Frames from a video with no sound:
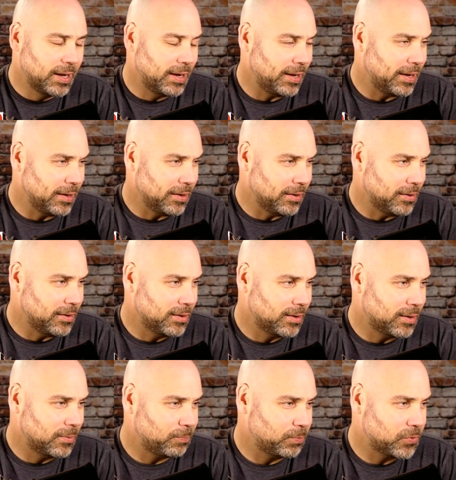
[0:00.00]
And
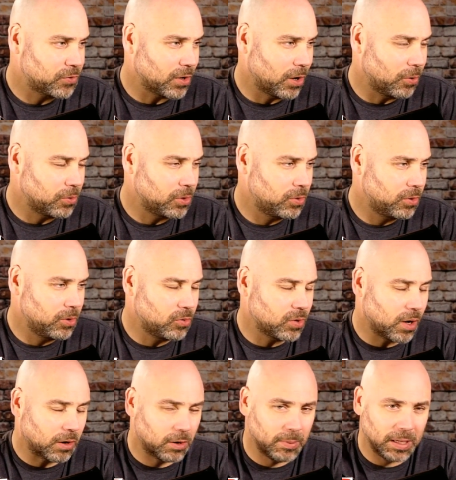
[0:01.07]
so you
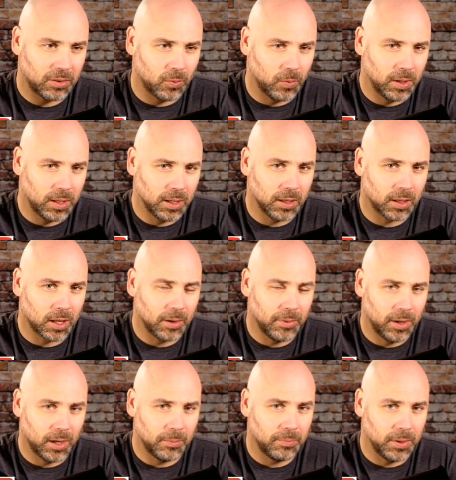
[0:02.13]
talked about the weekend coming
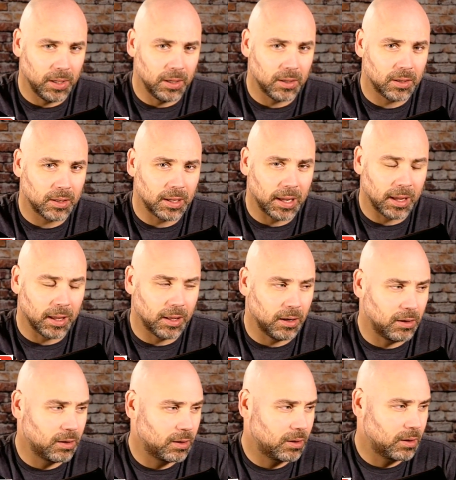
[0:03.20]
up, Pete,
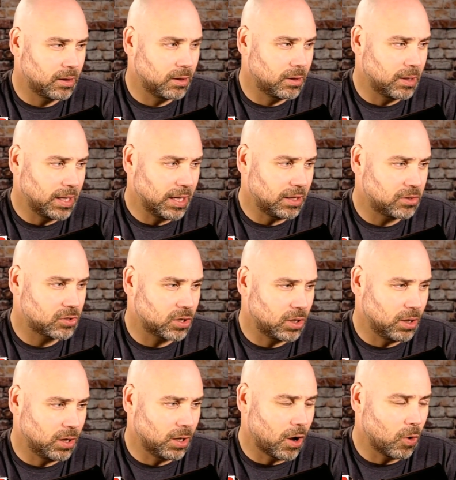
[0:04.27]
and it's
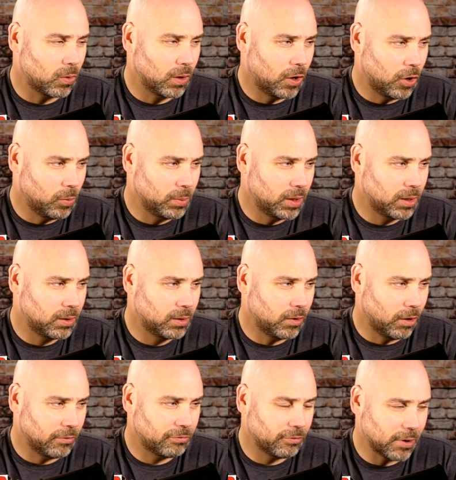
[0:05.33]
Oklahoma
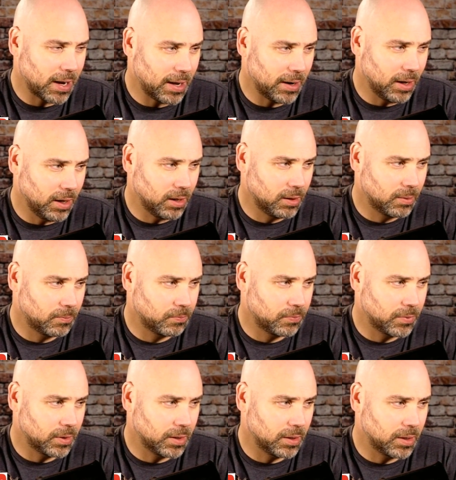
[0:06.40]
on Friday
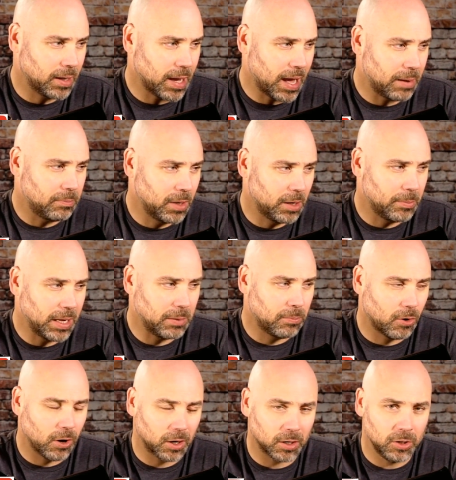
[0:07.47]
at Minute Maid
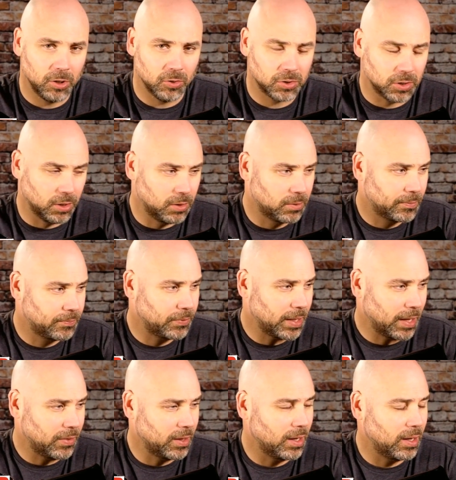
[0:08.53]
Park in Houston,
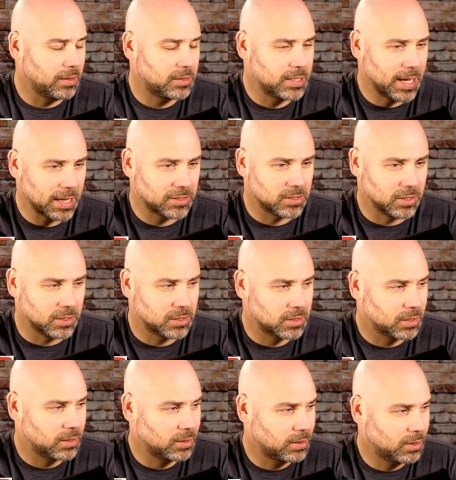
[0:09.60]
and then
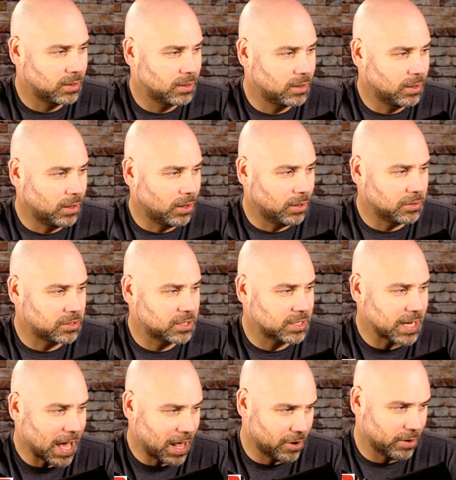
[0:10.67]
Texas on
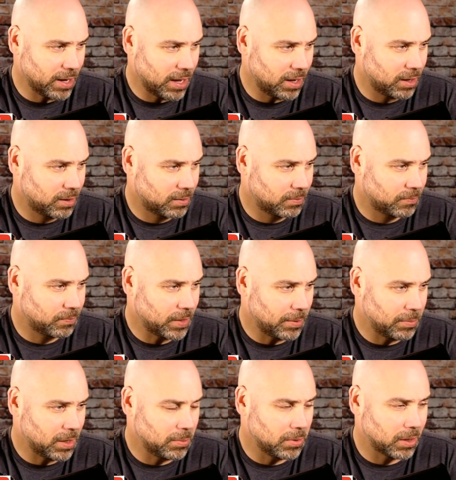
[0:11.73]
Saturday at
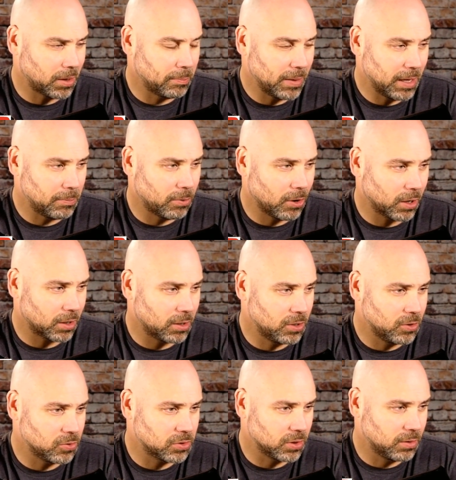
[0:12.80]
Minute Maid Park in
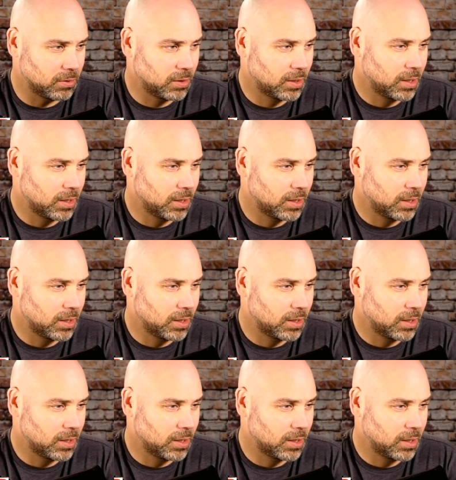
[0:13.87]
Houston.